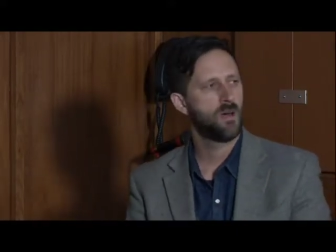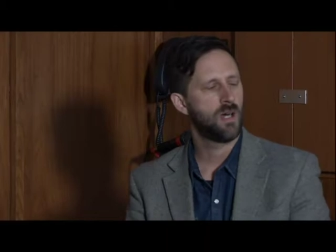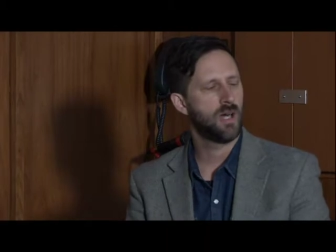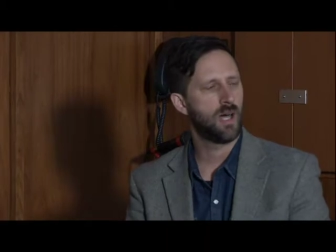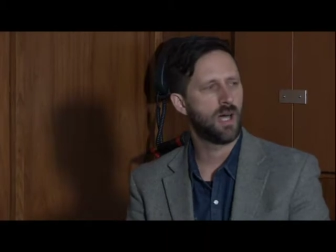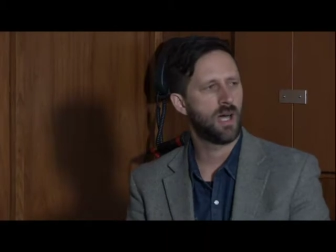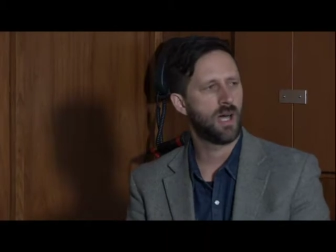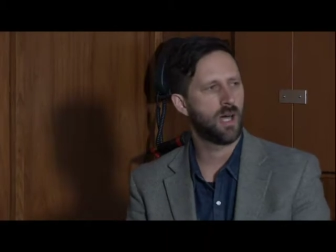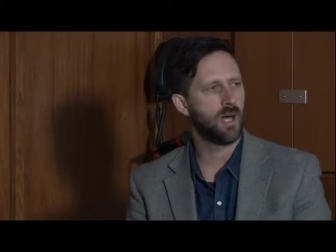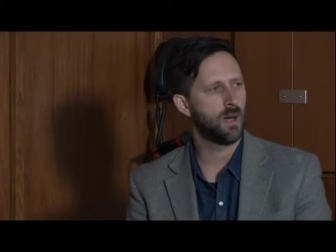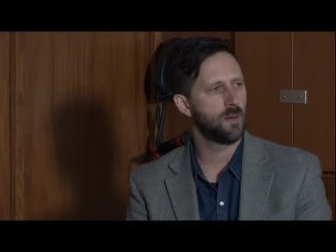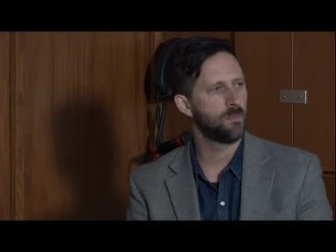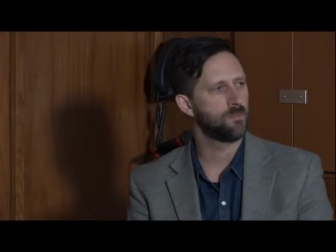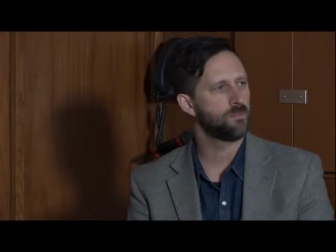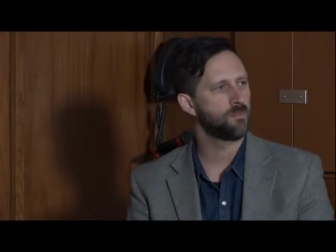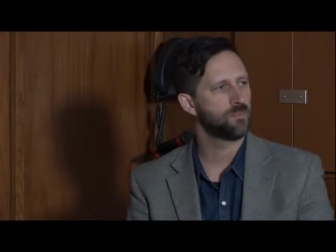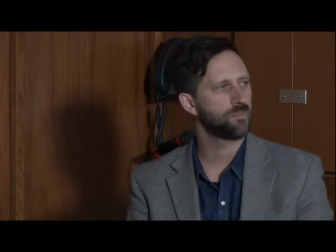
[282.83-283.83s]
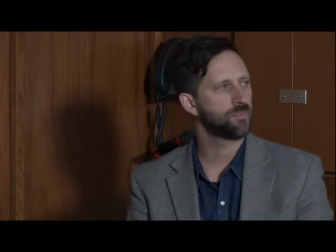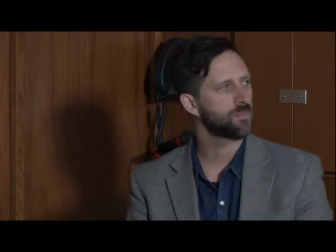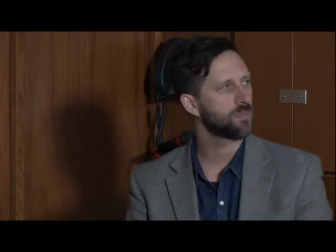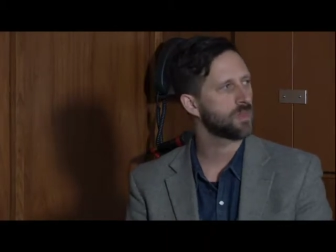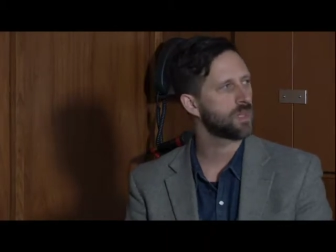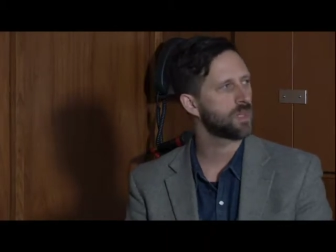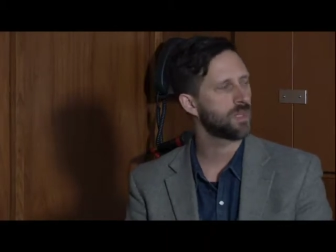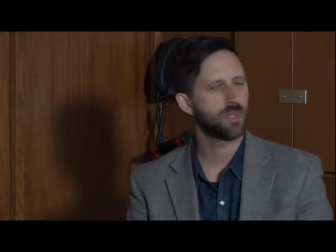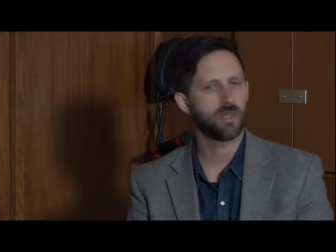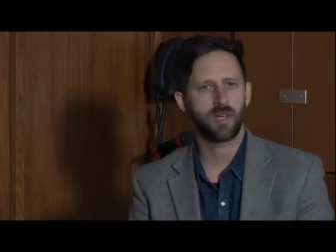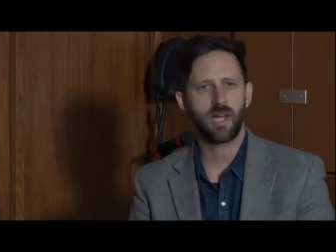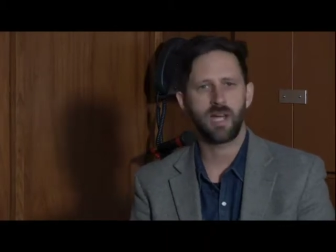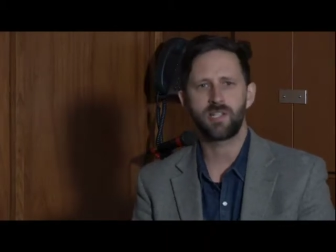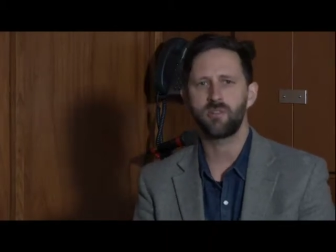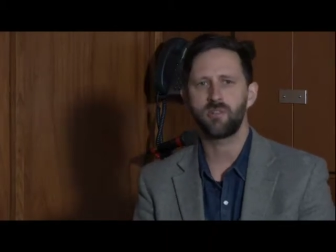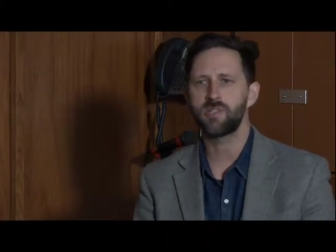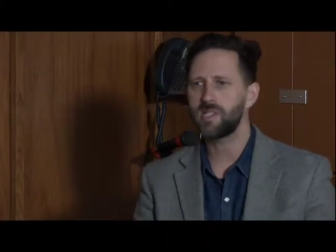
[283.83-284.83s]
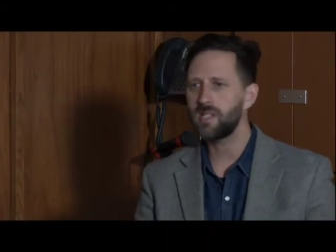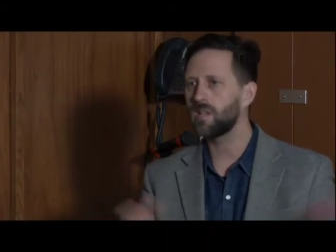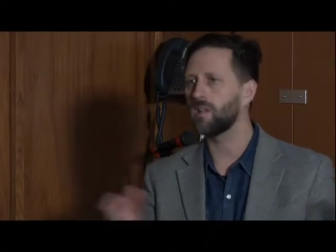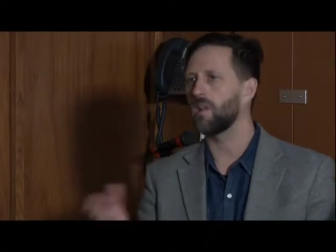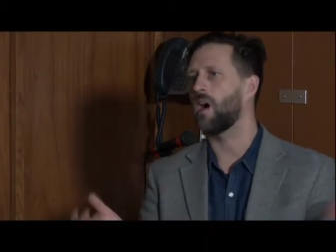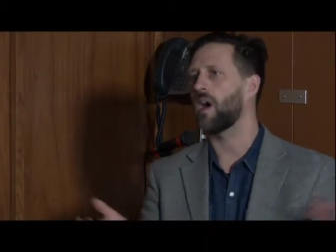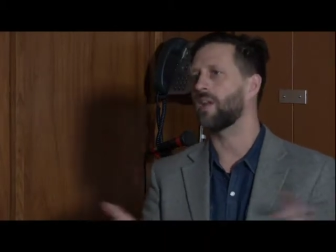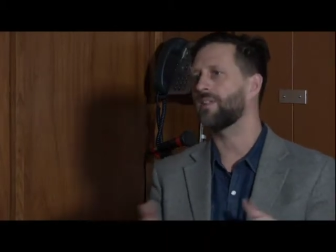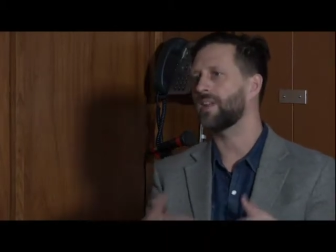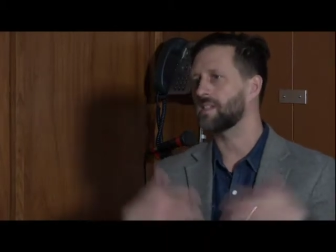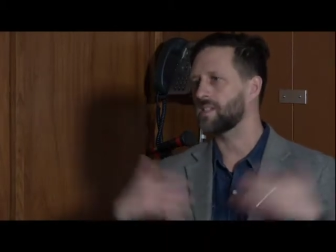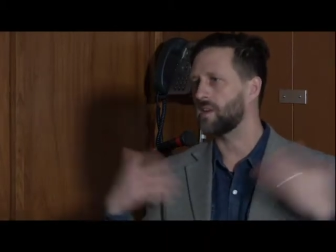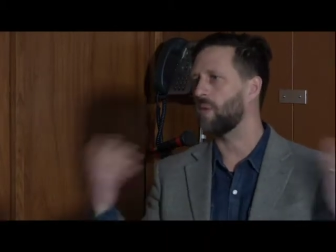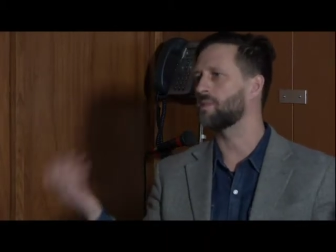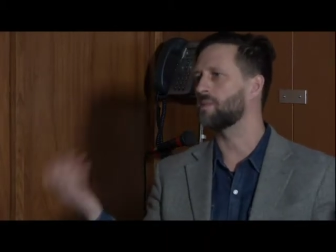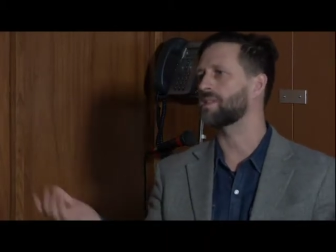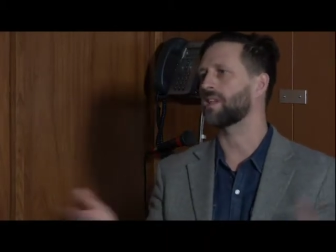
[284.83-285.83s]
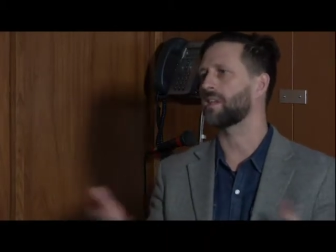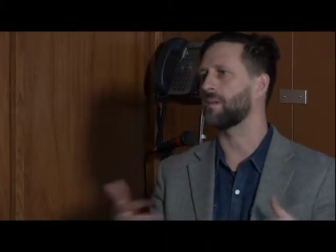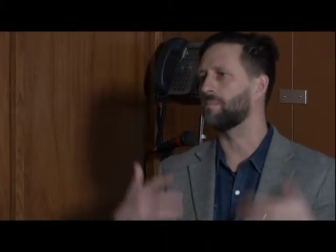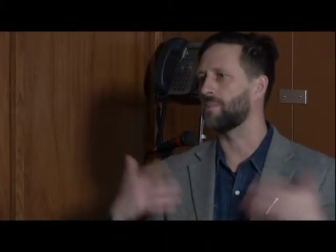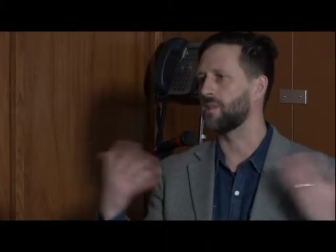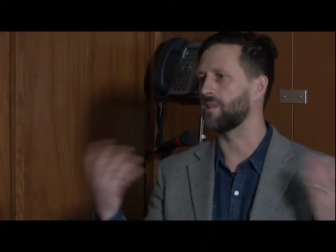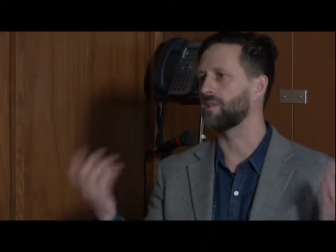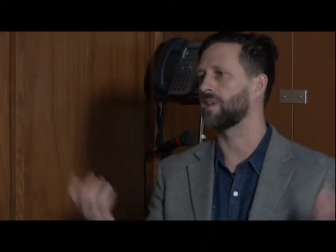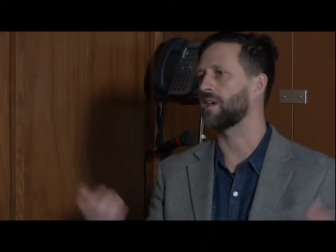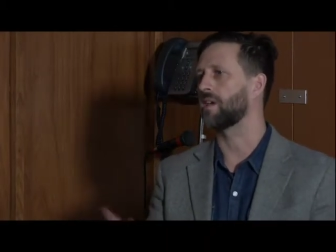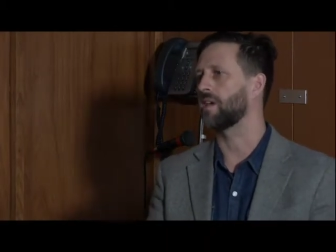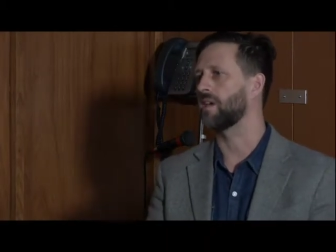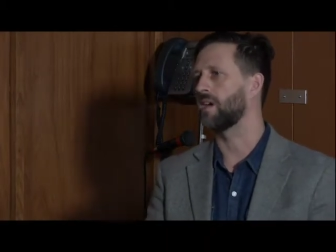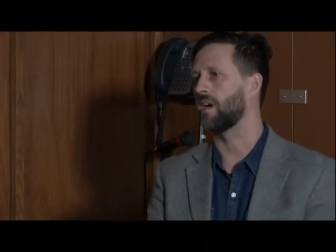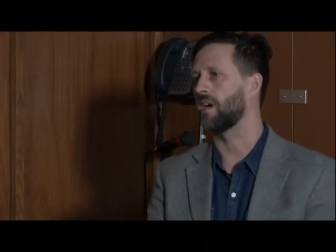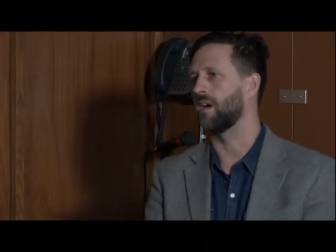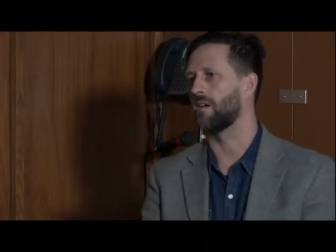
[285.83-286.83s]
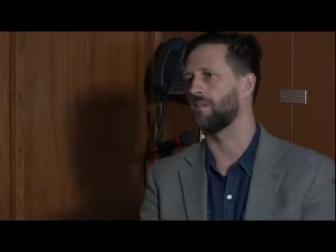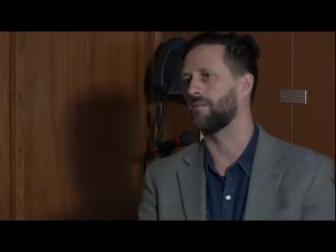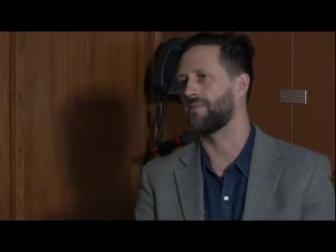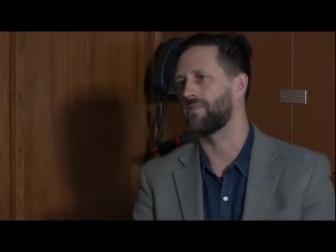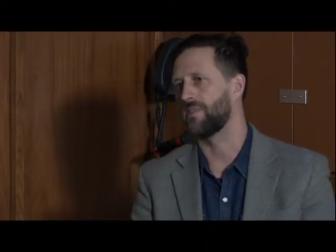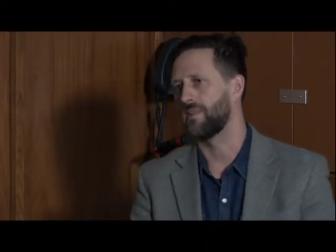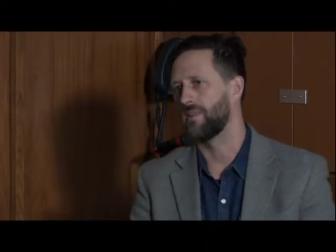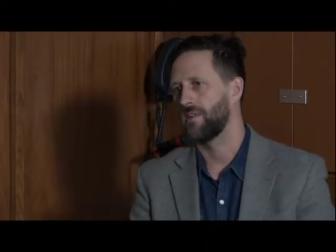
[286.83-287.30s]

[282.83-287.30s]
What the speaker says: I do see a lot of it as almost like a building of